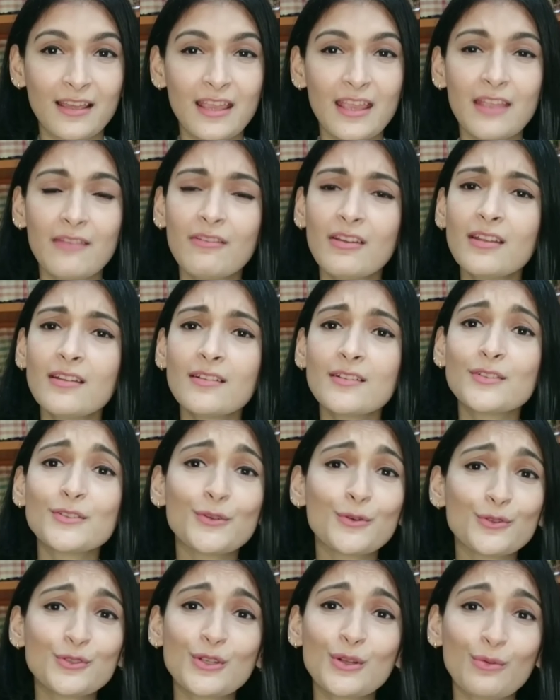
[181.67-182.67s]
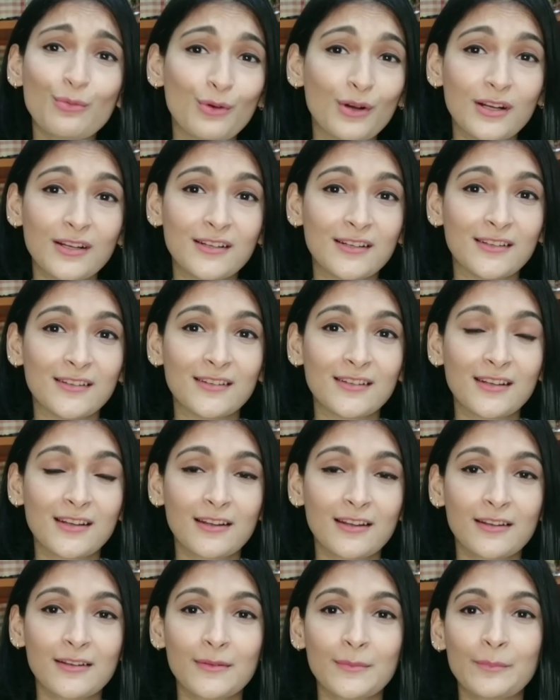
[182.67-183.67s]
even a social worker,
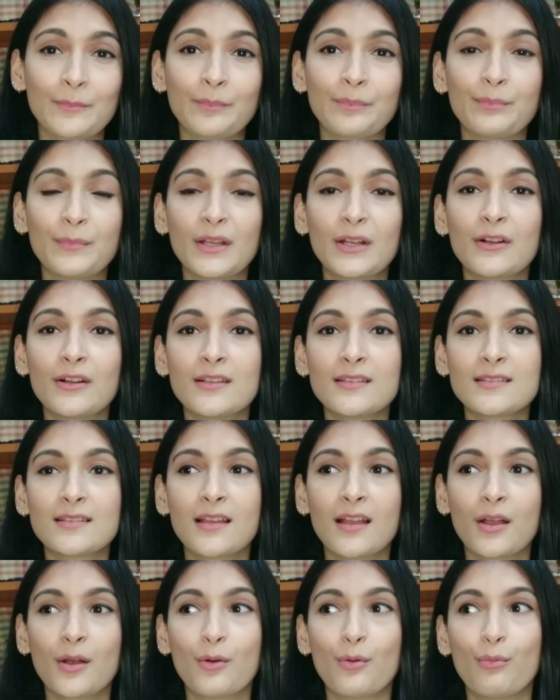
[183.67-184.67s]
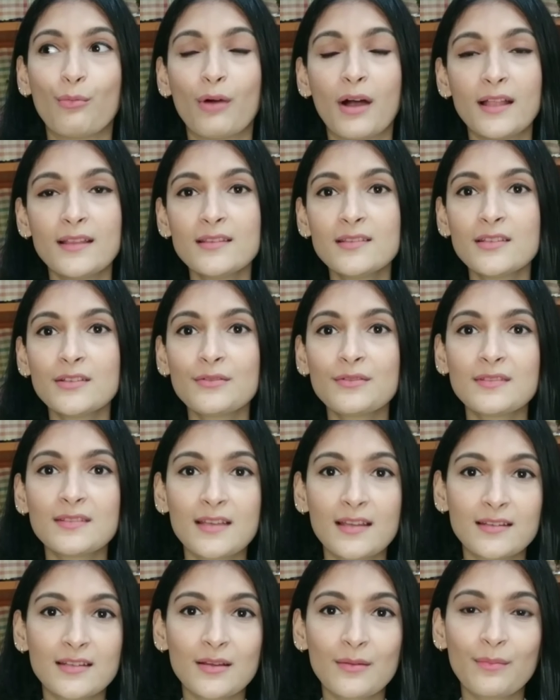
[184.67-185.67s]
because once you
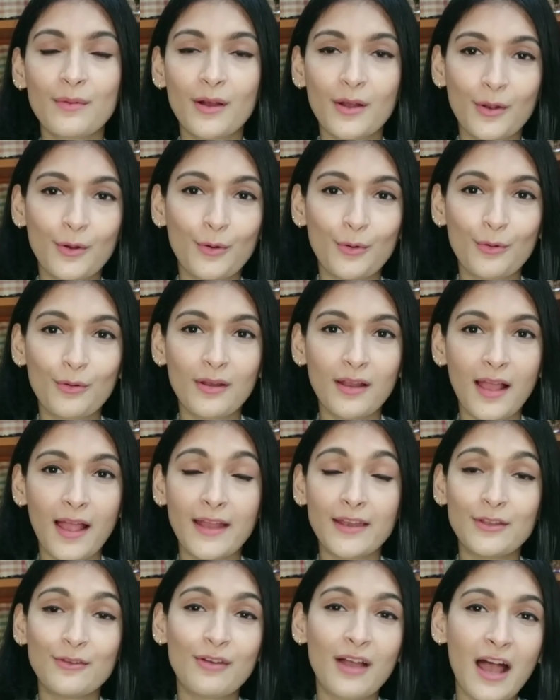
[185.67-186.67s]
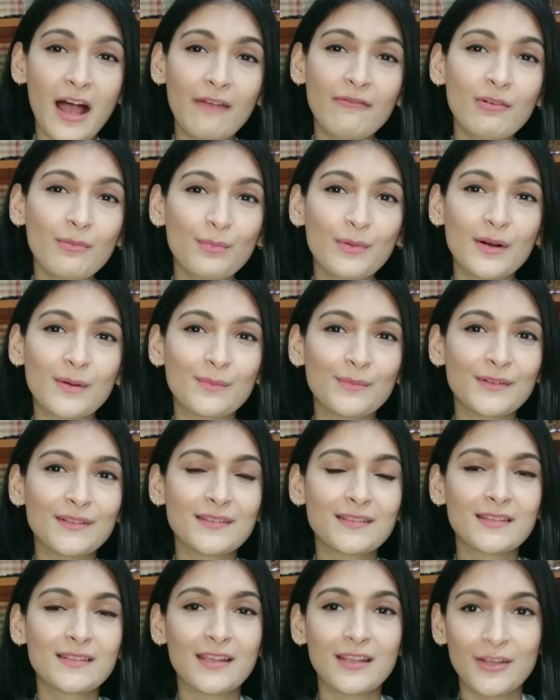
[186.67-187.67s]
set up a goal and you have a
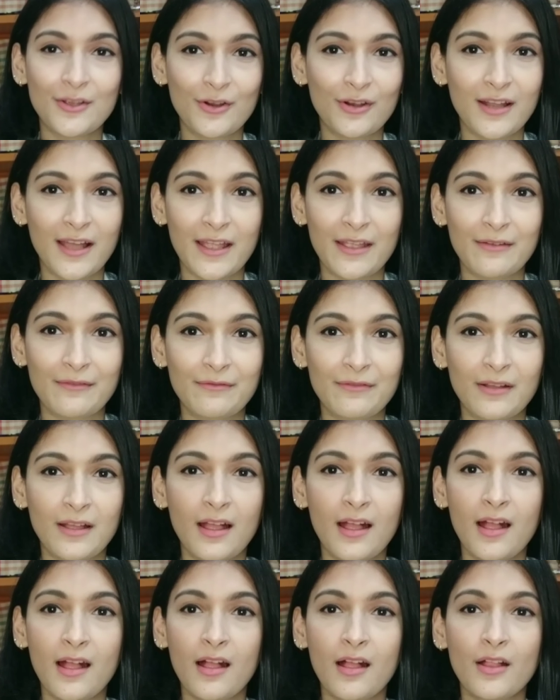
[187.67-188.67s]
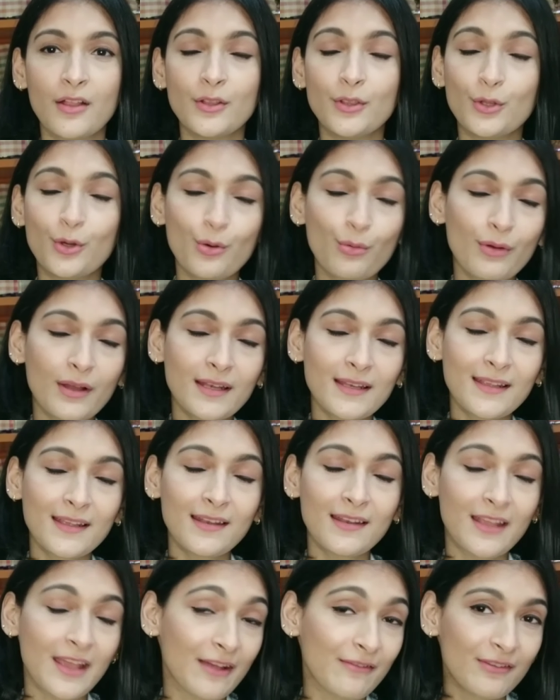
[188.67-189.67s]
purpose in your life, no one
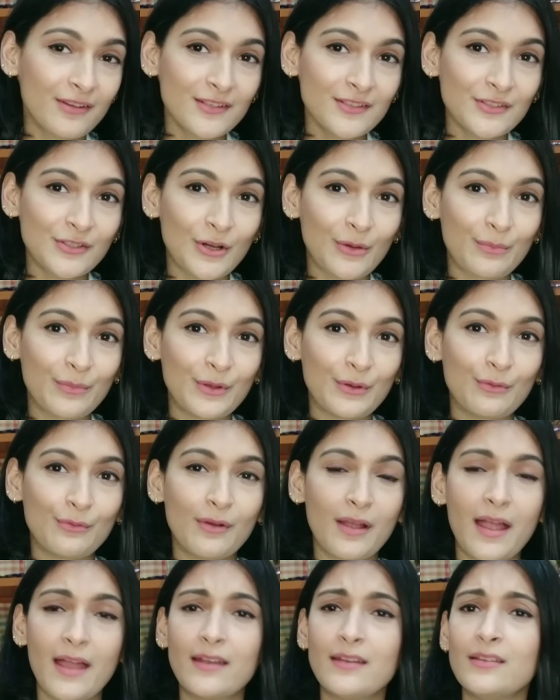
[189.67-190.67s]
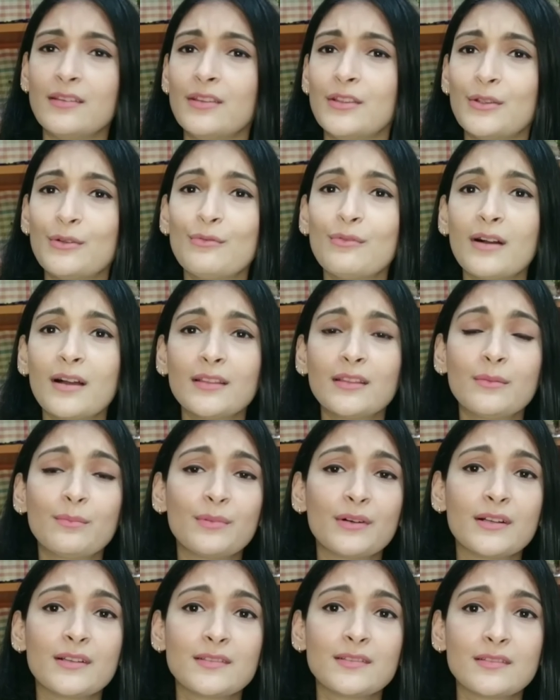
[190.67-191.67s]
can ever stop you, and you are the
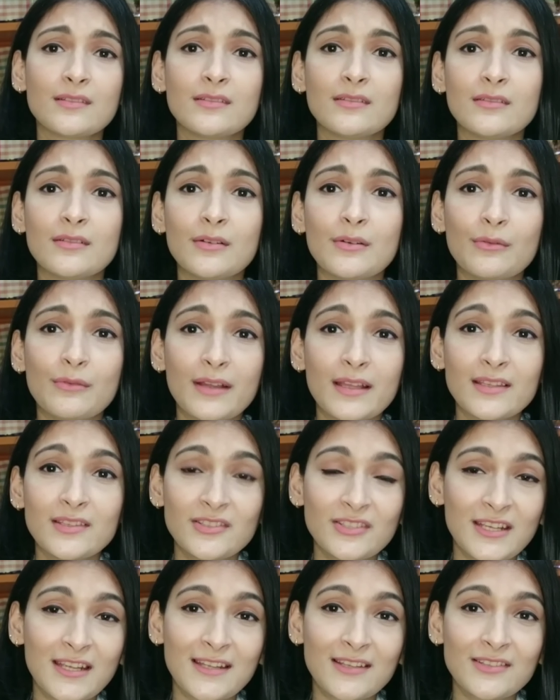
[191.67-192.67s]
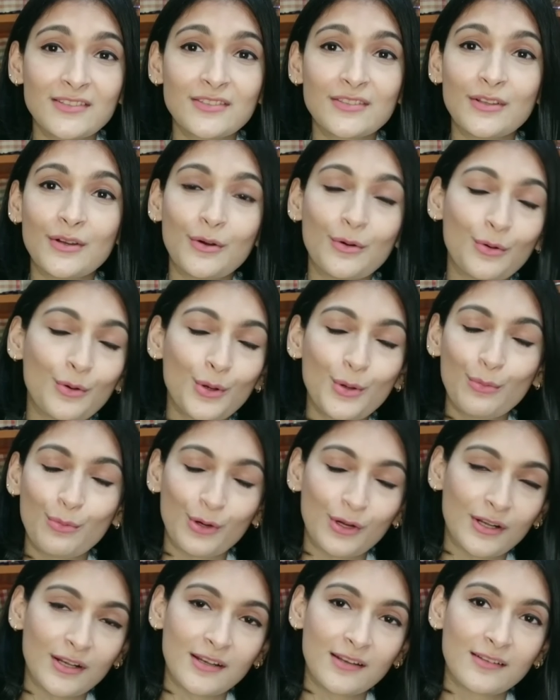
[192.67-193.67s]
person who can change the whole
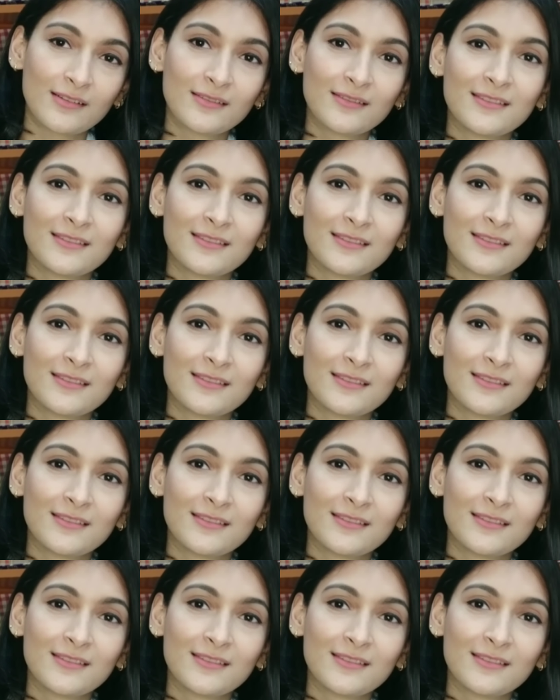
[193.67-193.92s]
world.